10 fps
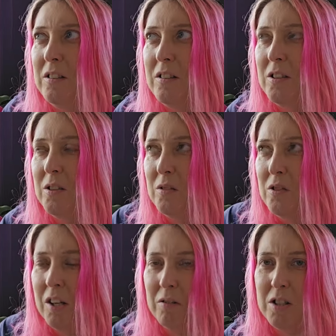to a
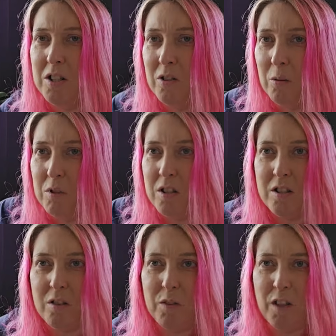charity shop, which is
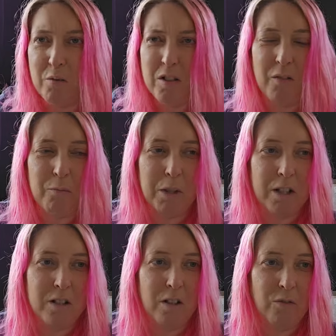over there, which I haven't been
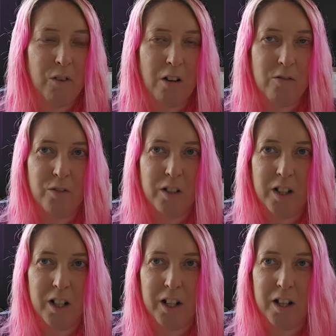to for over a
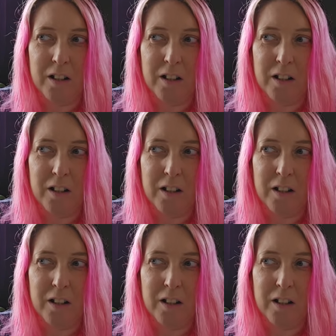year.